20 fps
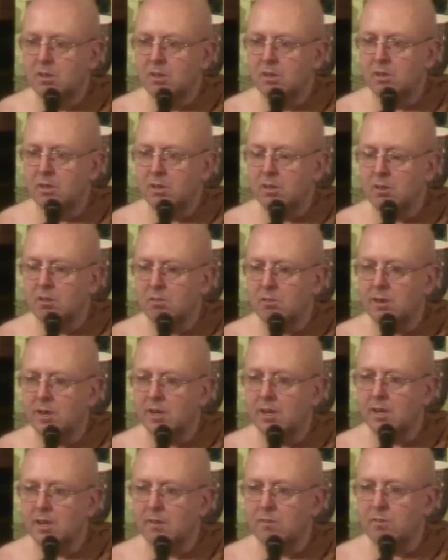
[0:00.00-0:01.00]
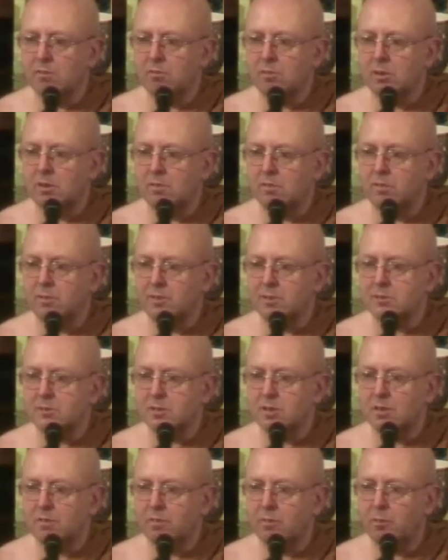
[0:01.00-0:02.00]
You can create a heaven realm for
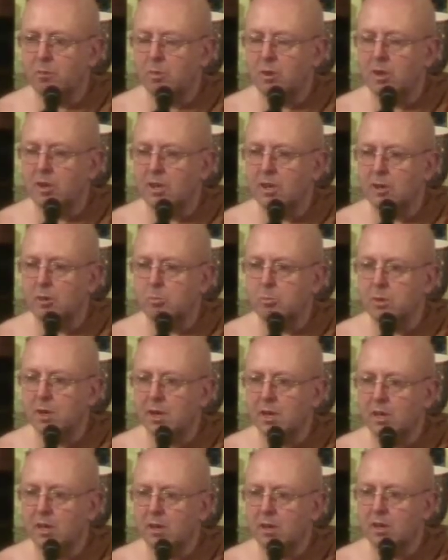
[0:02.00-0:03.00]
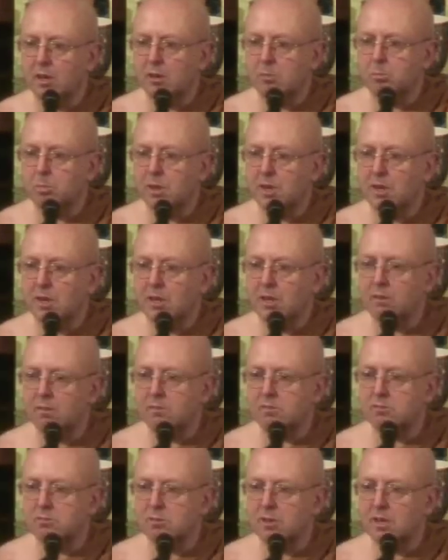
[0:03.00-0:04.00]
yourself. If you want to come back, you can come back here and
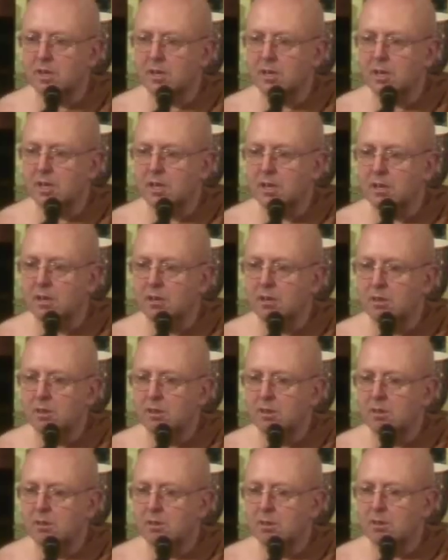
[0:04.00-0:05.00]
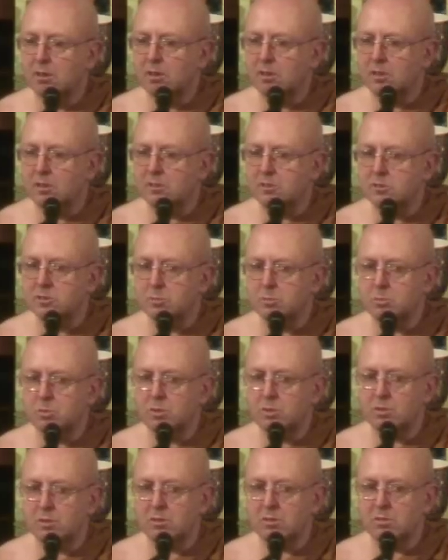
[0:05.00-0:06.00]
try again. Learn some
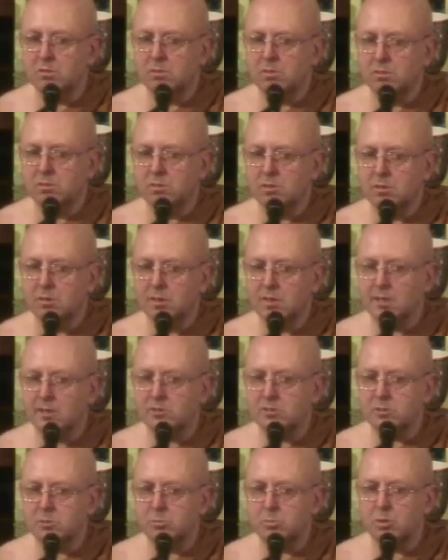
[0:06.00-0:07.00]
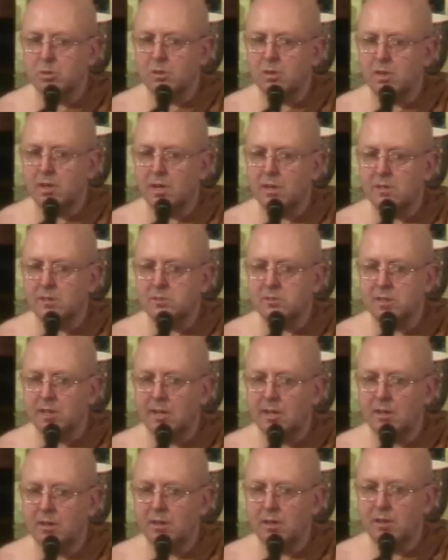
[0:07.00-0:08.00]
more. Get some more
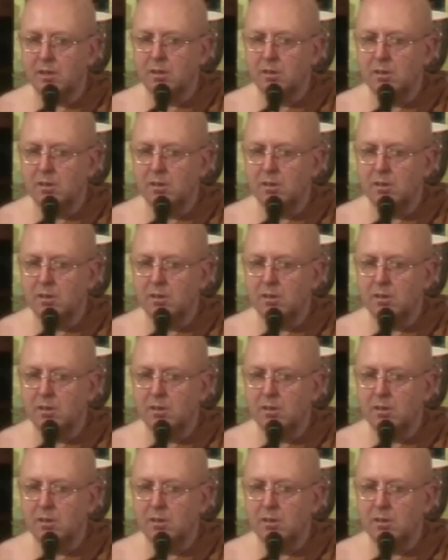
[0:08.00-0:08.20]
understanding.